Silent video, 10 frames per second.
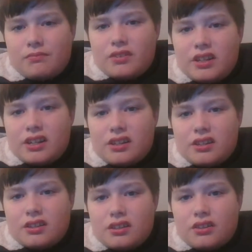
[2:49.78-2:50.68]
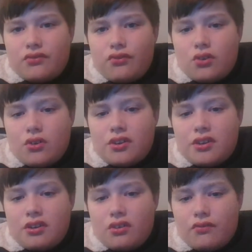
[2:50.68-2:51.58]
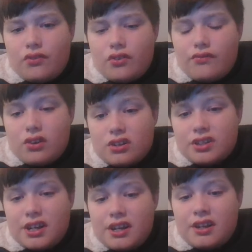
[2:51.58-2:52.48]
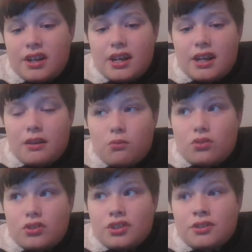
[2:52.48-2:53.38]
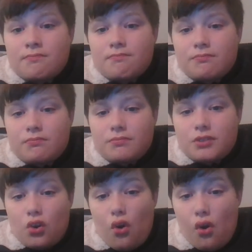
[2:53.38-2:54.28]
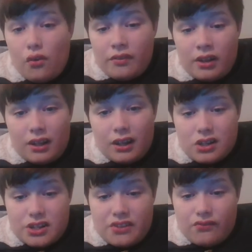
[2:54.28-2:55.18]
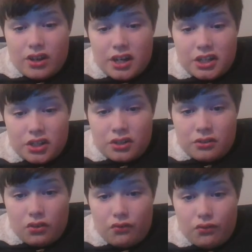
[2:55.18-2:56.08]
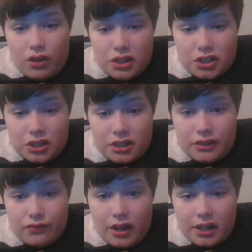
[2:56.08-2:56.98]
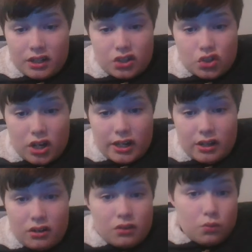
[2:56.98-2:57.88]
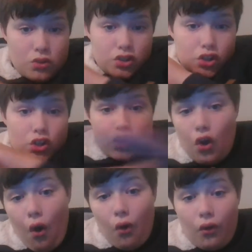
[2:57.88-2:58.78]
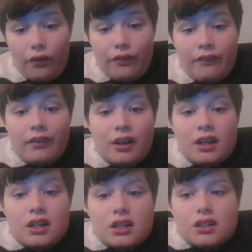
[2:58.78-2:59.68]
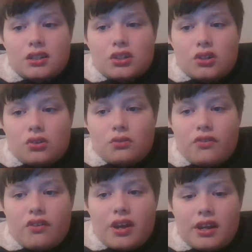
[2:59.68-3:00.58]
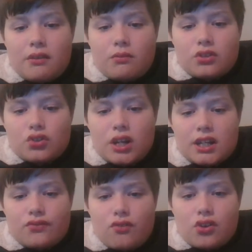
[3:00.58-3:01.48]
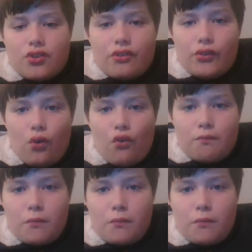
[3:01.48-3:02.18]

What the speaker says: the third year of university, it was gone, because the invasion of Russia invading Australia was gone. So then he was transferred to the North